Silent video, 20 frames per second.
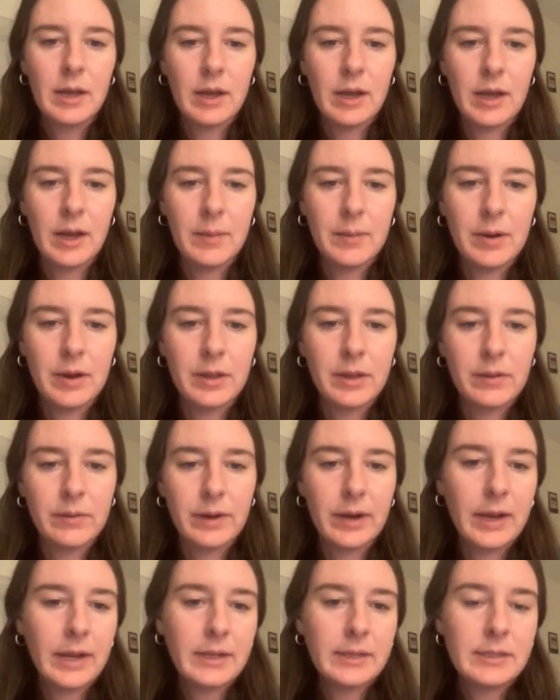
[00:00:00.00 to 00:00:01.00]
on the
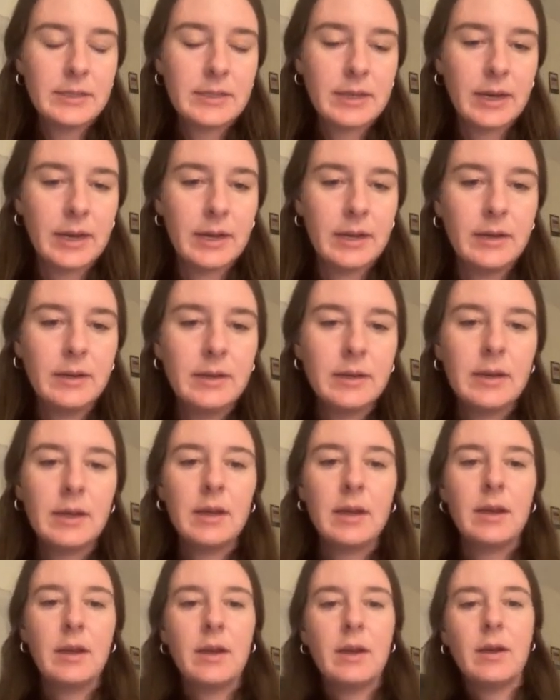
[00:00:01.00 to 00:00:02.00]
right-hand side
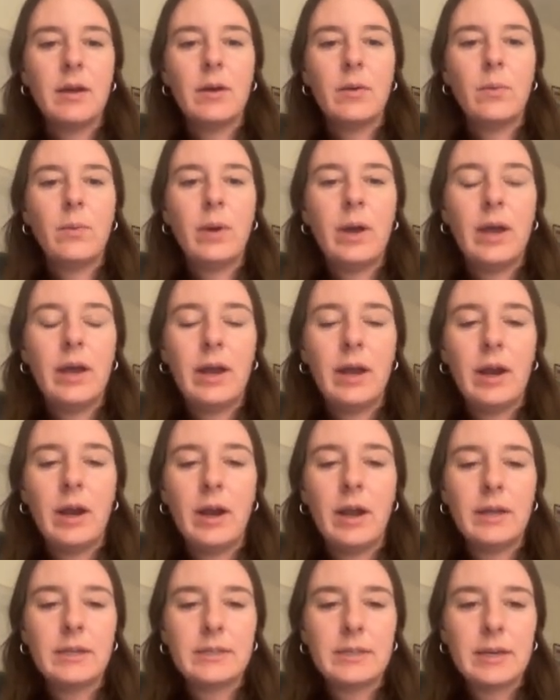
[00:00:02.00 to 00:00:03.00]

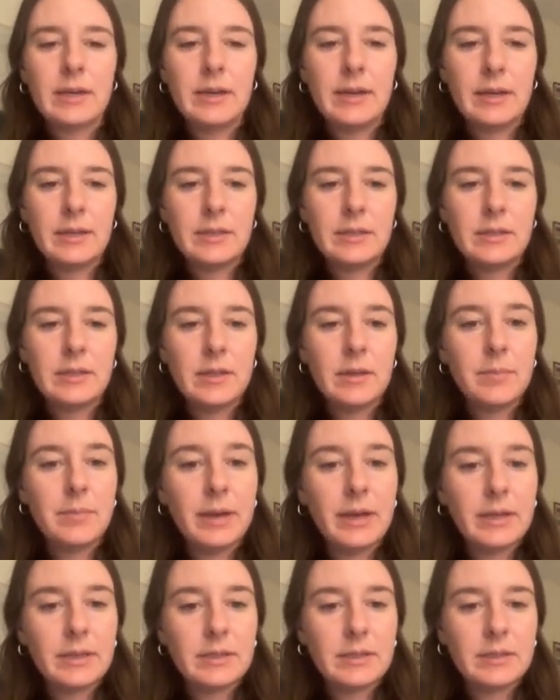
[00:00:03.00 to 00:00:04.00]
where it's connected to the
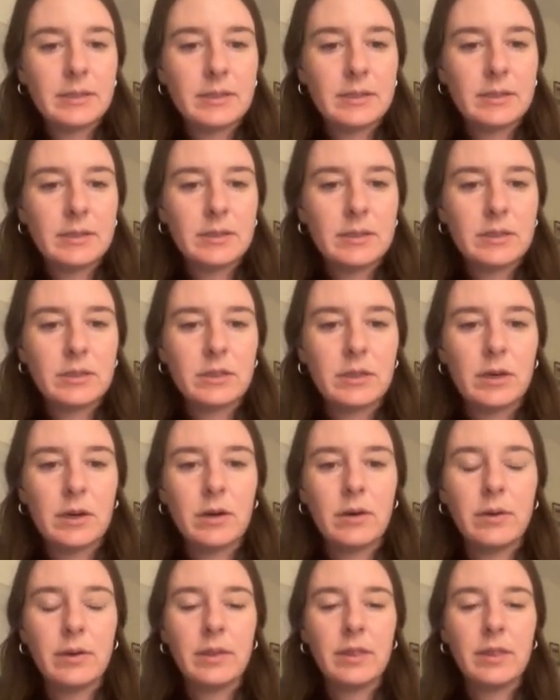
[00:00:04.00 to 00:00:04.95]
base. So we